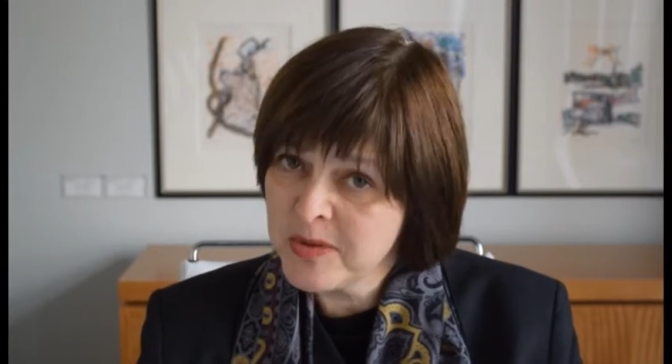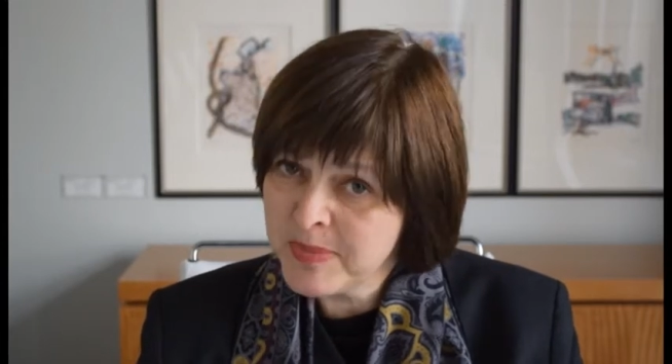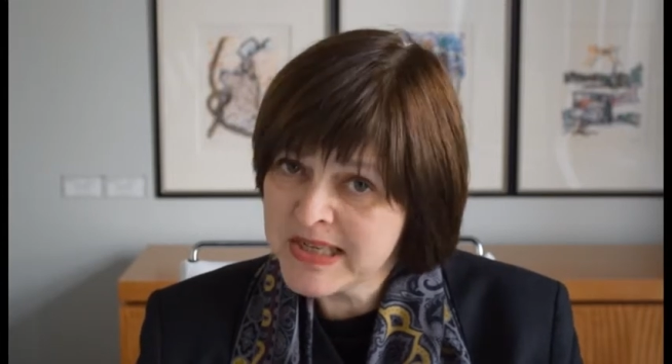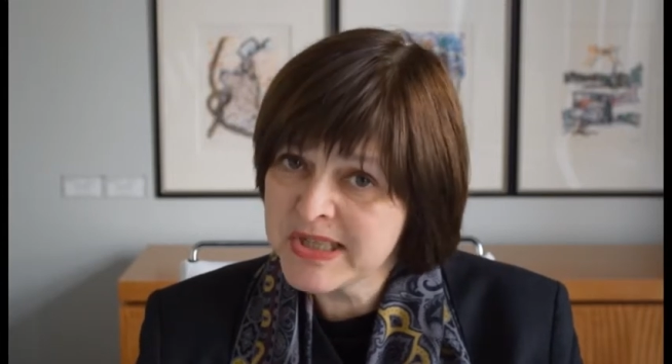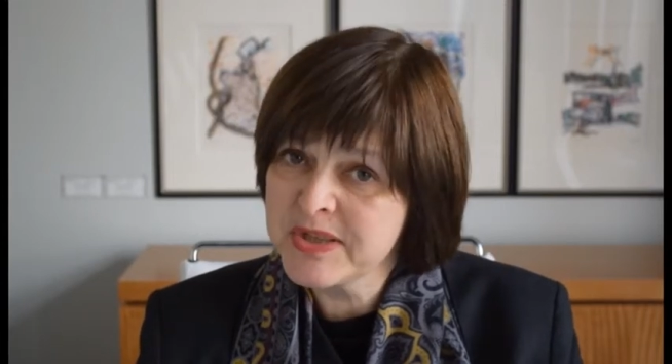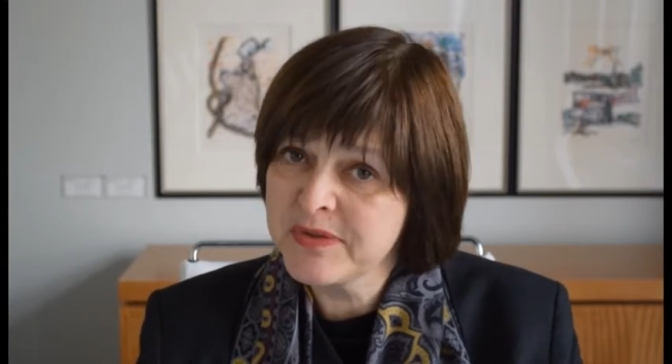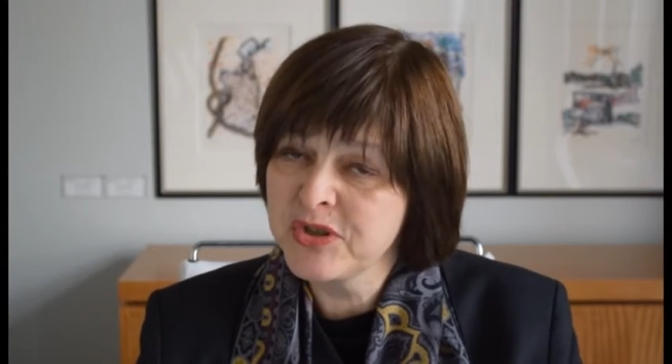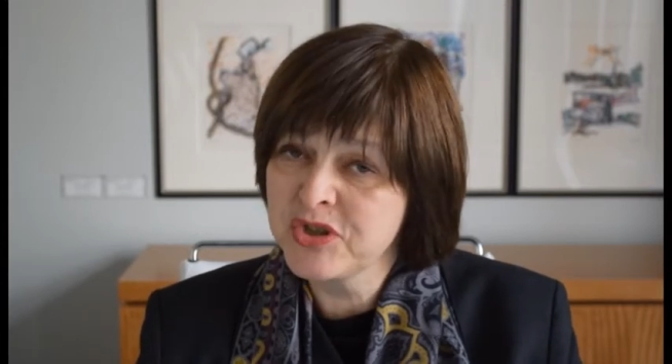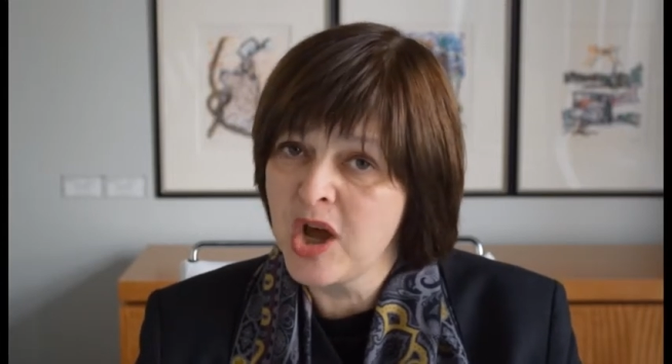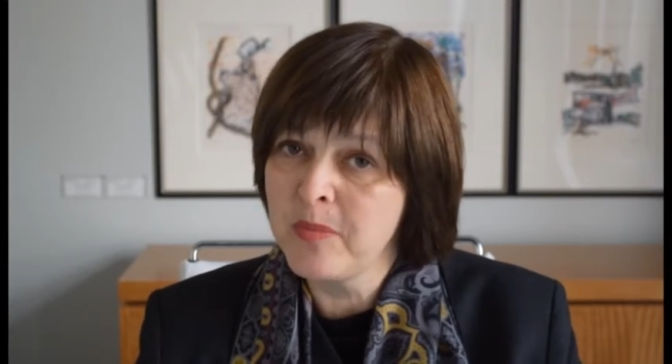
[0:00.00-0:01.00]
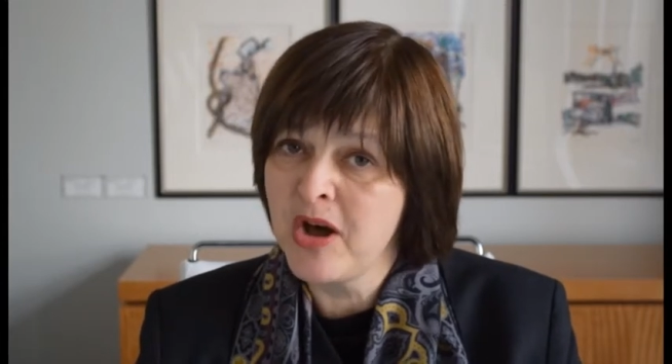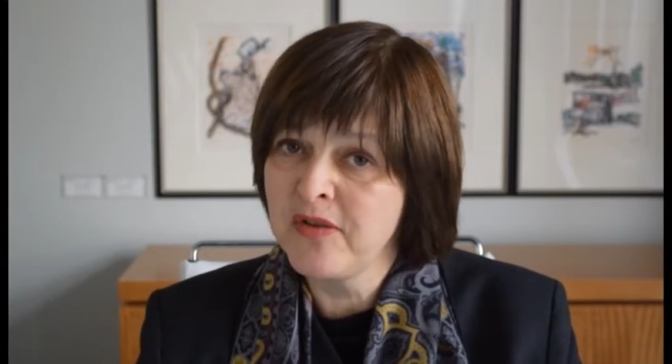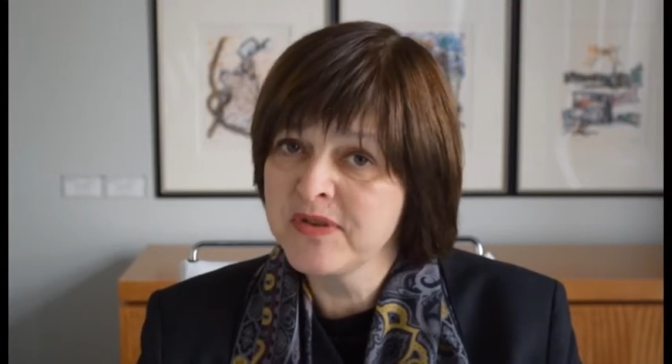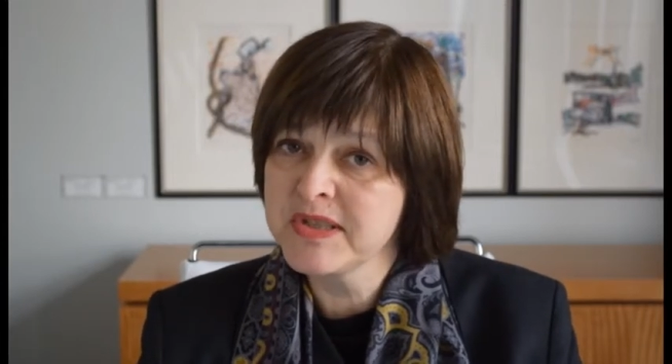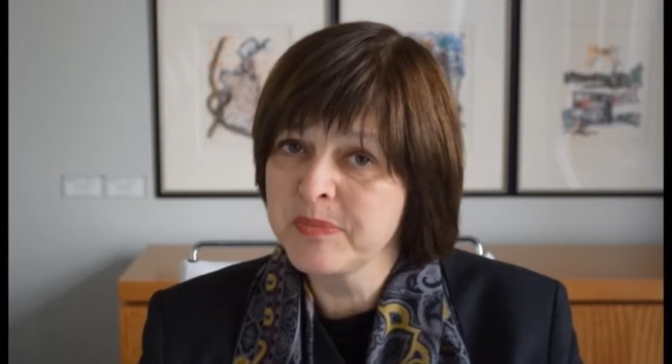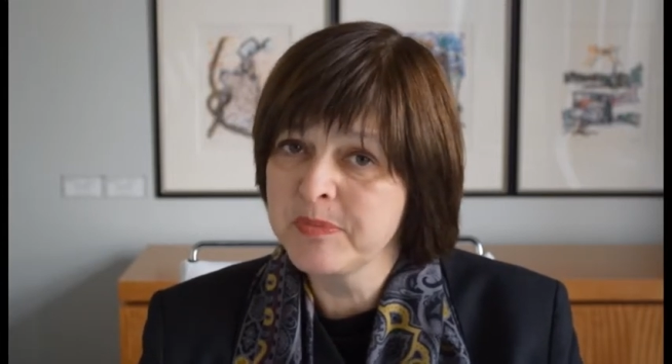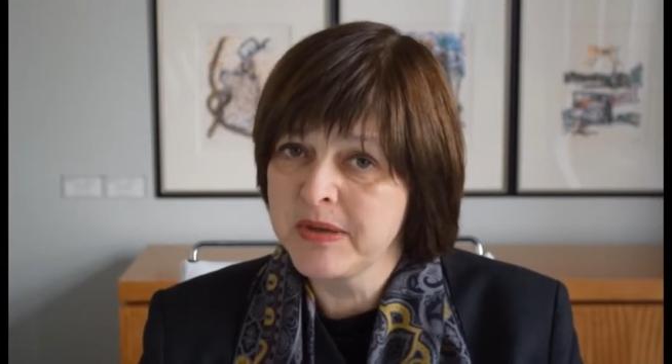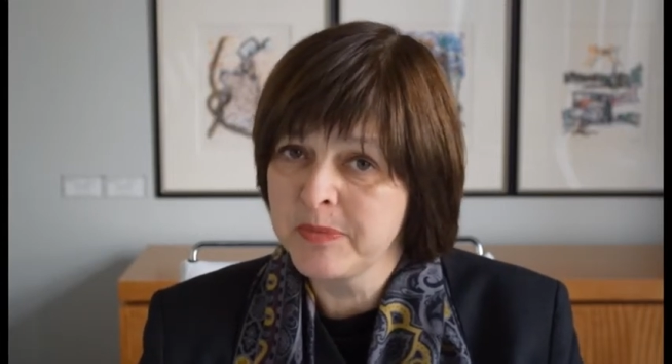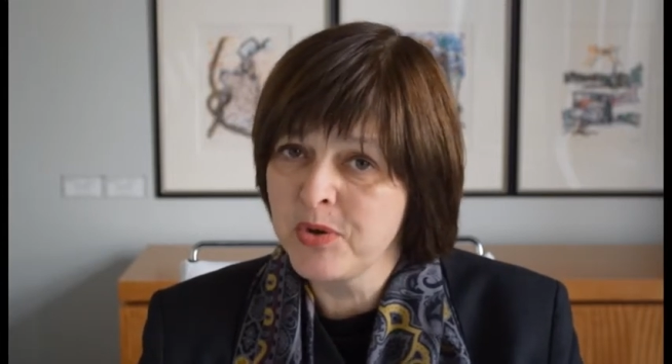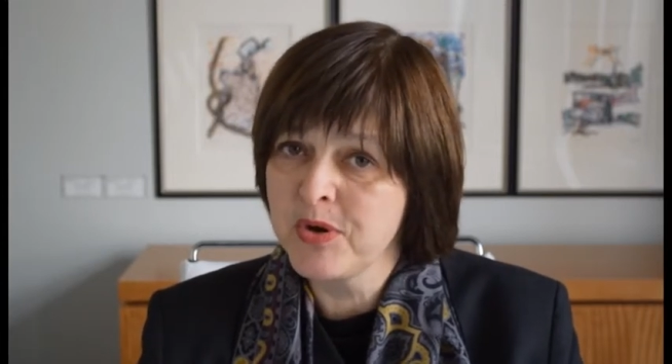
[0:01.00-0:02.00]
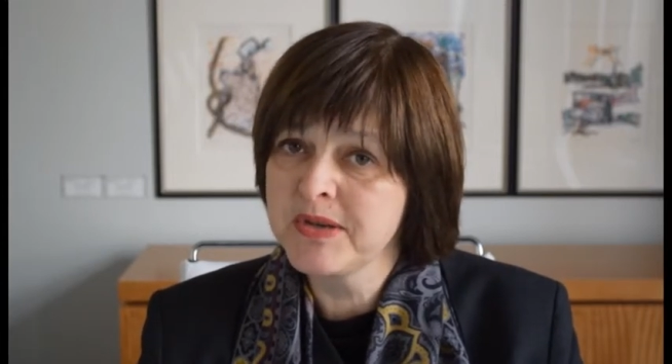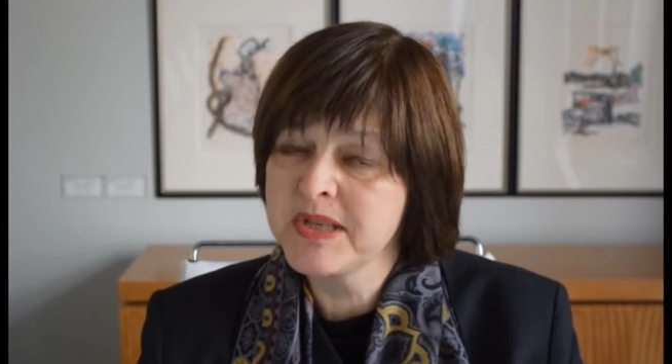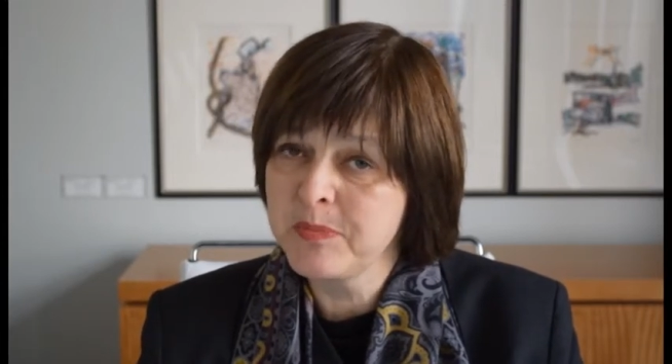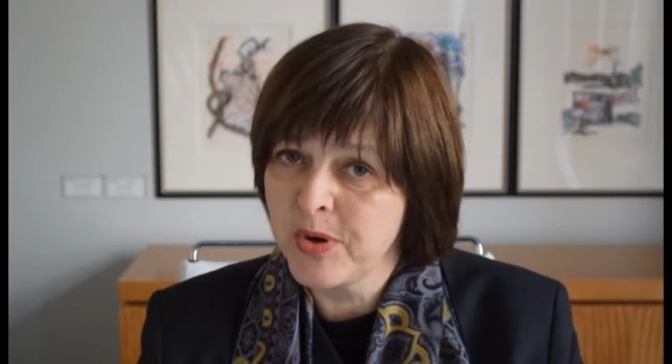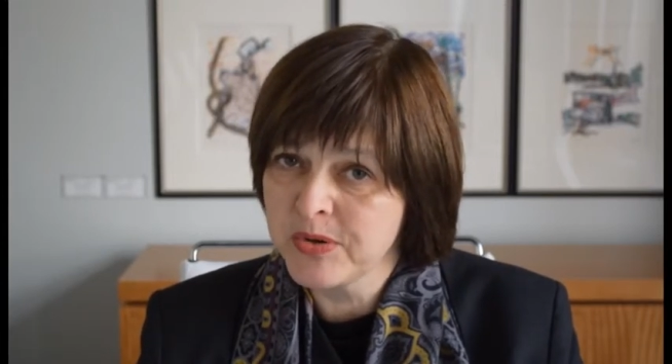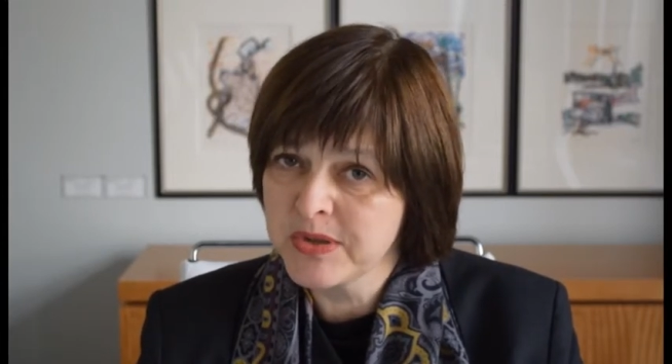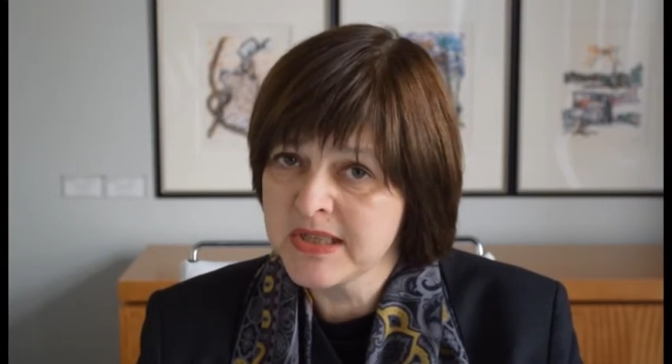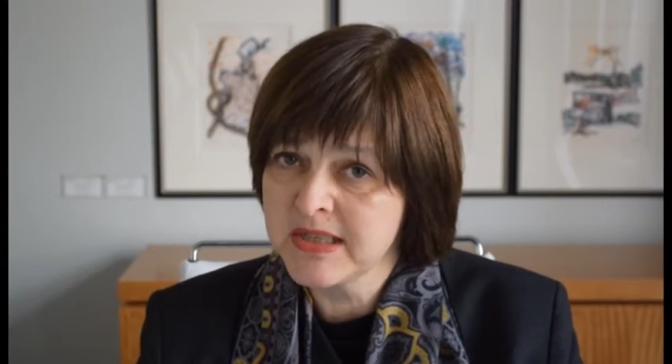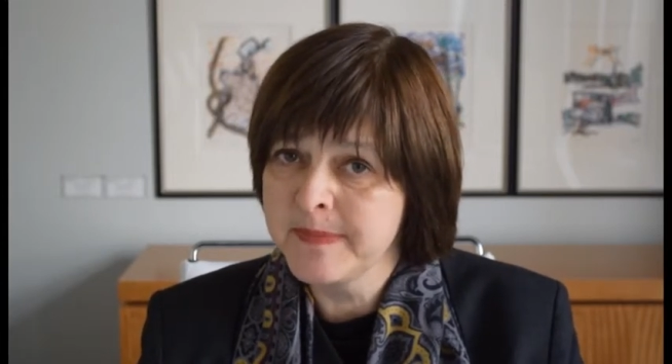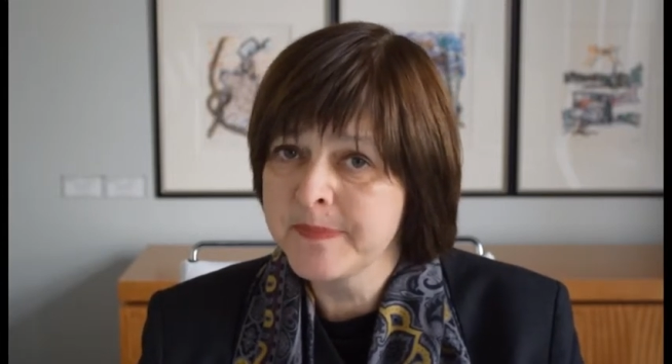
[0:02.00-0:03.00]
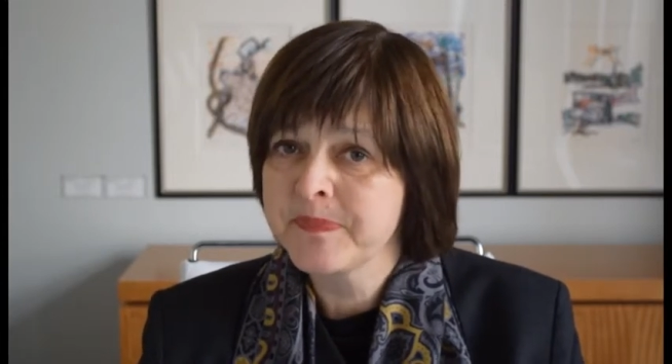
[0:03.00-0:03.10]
the basis of the job offers that employers had posted,